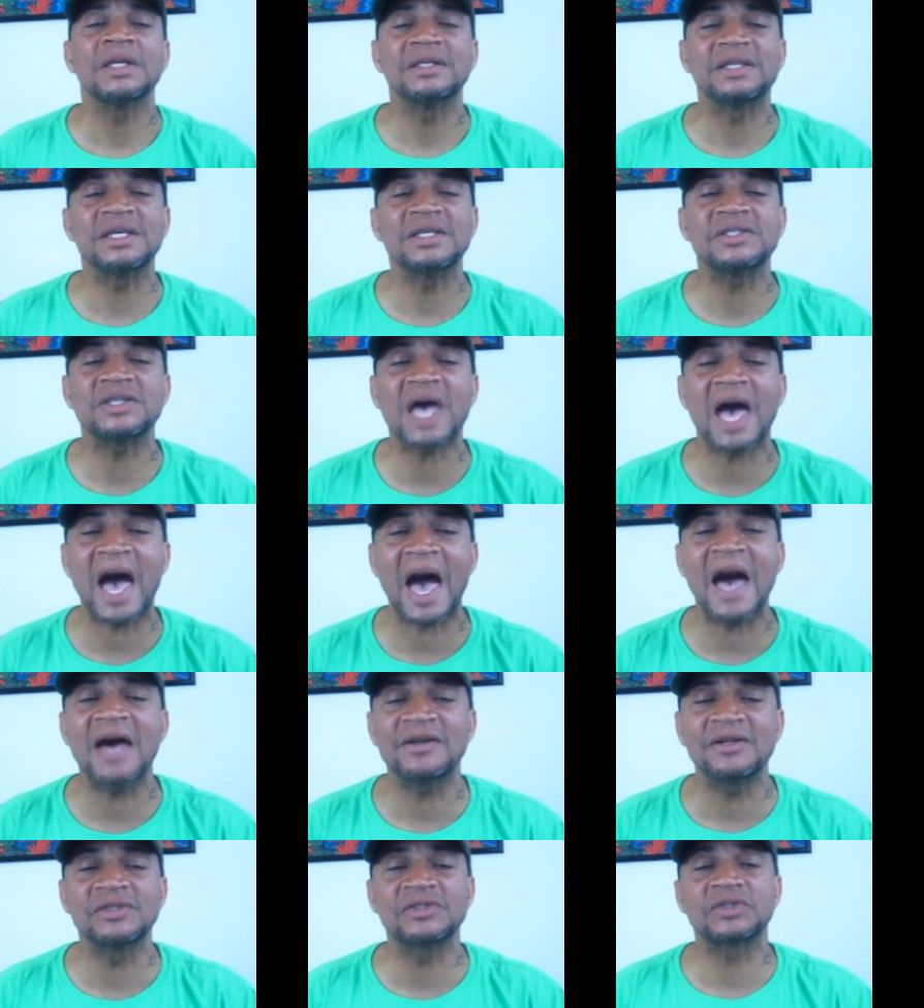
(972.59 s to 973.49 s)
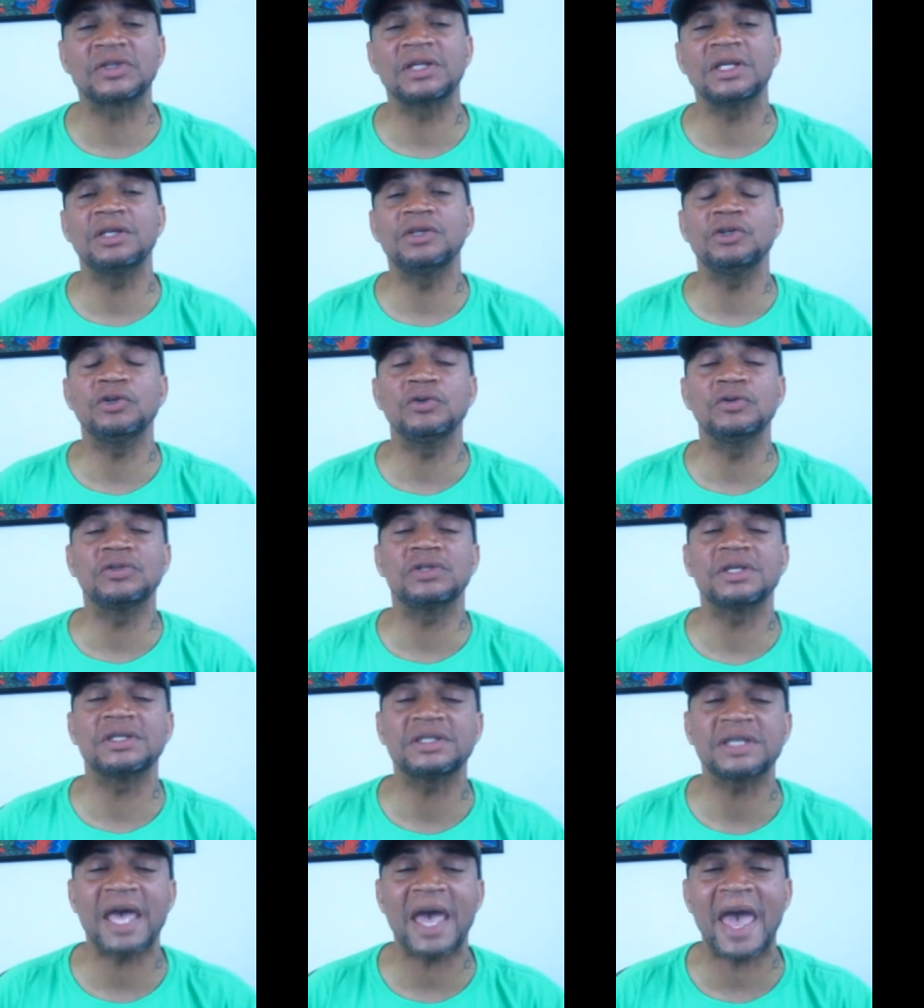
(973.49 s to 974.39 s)
dishonestly
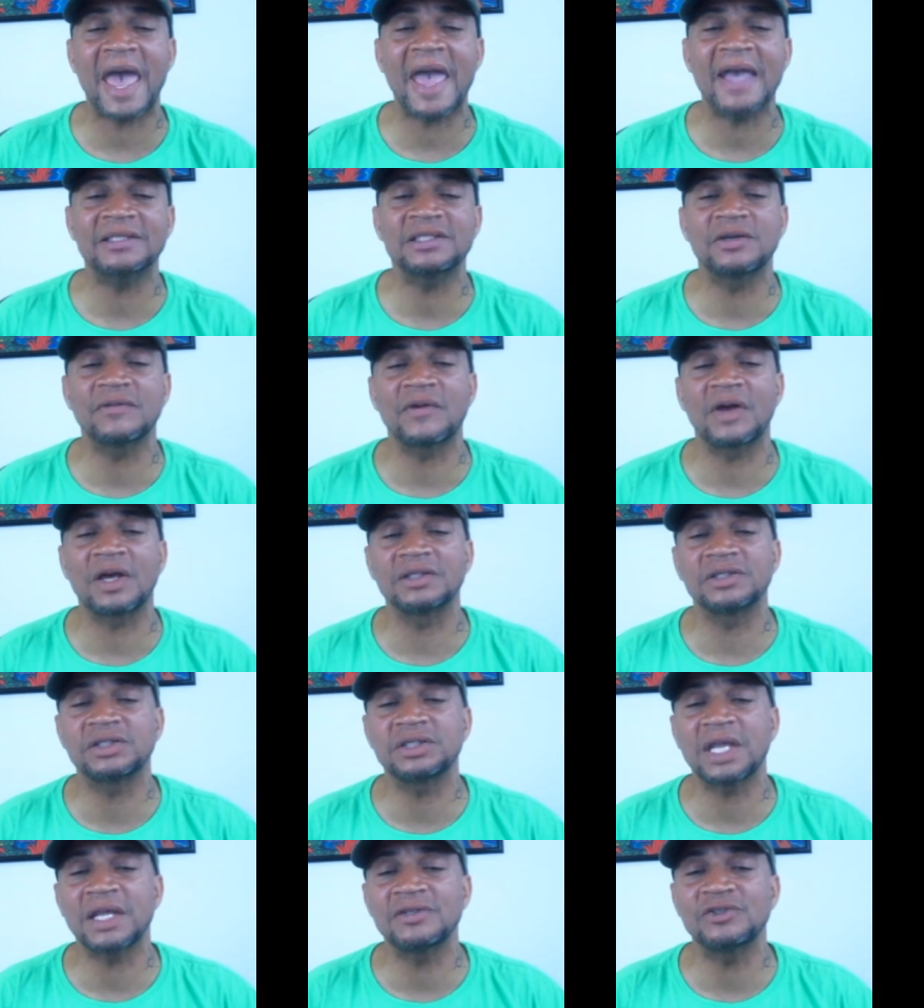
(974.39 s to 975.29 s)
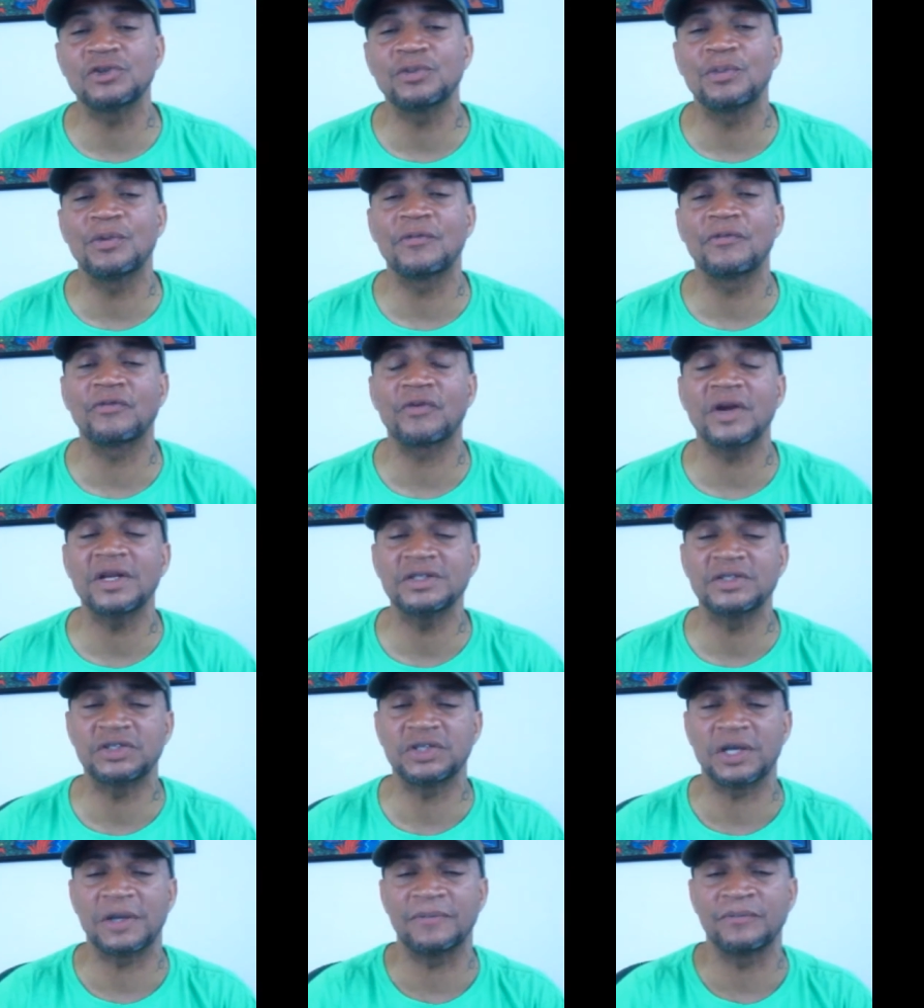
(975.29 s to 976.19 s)
uses acts of ostensible
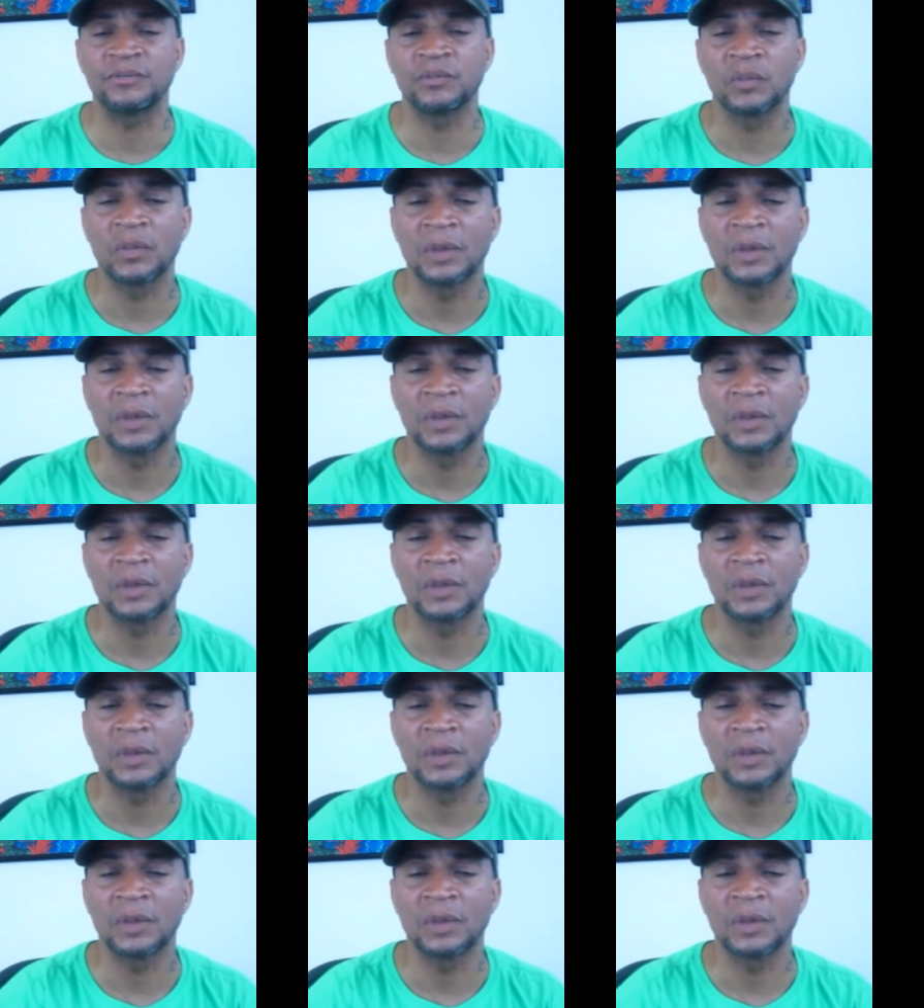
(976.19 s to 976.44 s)
friendship